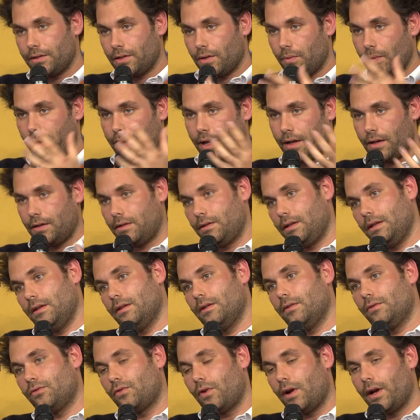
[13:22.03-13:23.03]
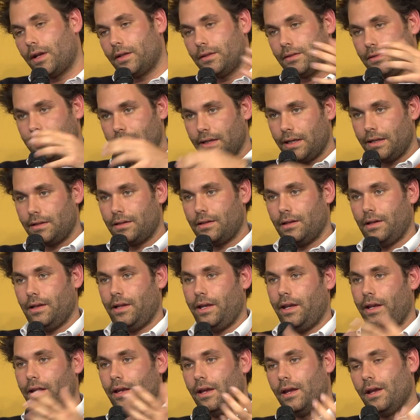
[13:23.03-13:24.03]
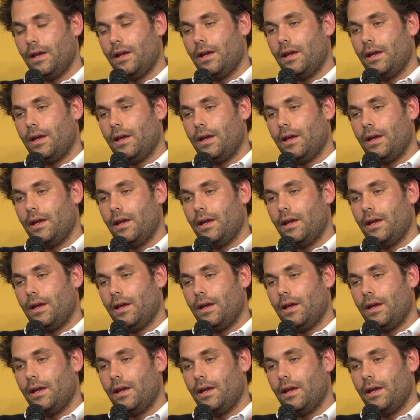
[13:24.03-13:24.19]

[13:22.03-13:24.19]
So we had France, Italy,